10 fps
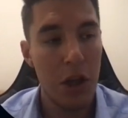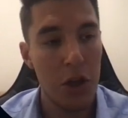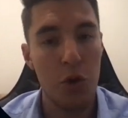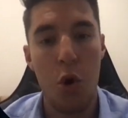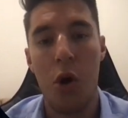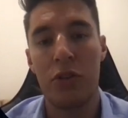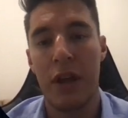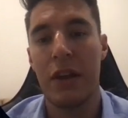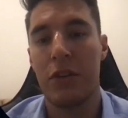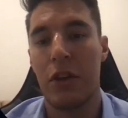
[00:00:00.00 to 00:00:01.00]
Your
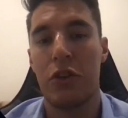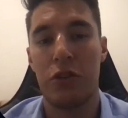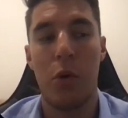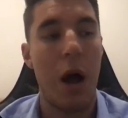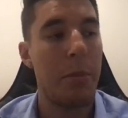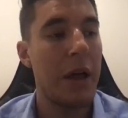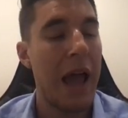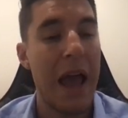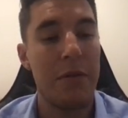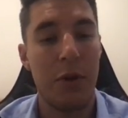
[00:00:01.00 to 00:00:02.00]
content is going to show up
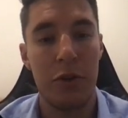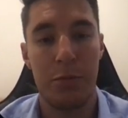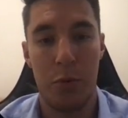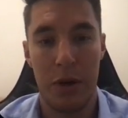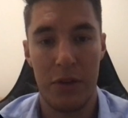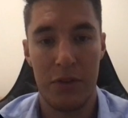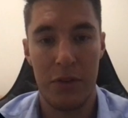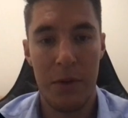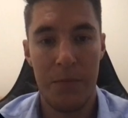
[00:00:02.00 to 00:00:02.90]
at those points.